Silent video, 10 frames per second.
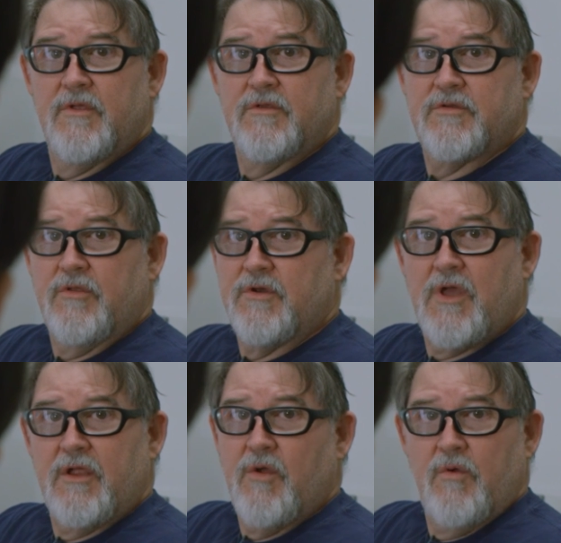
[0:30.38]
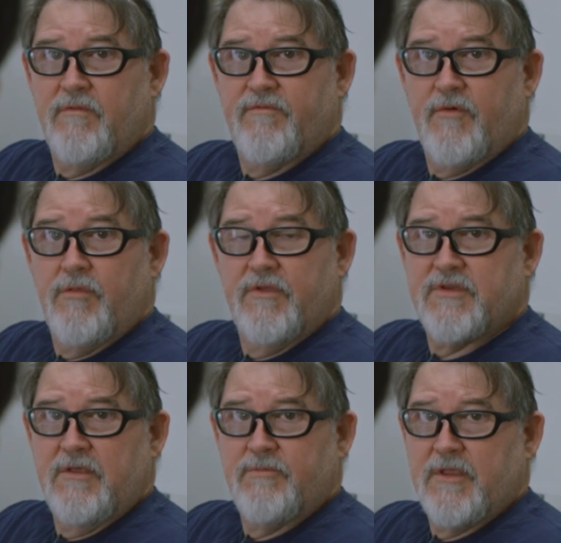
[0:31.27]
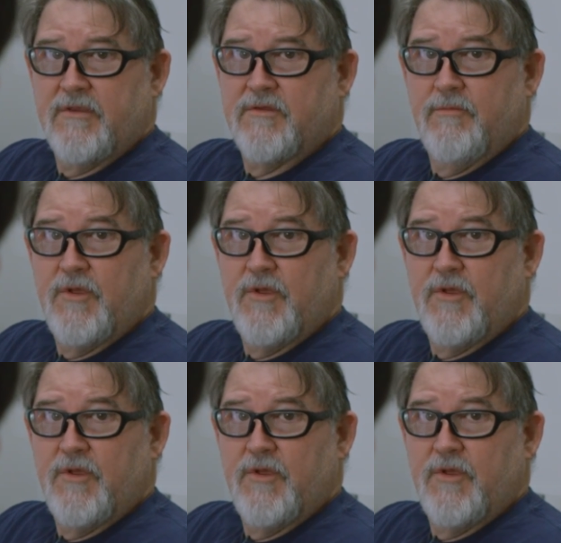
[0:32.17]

So they're not going for the same thing as the movie.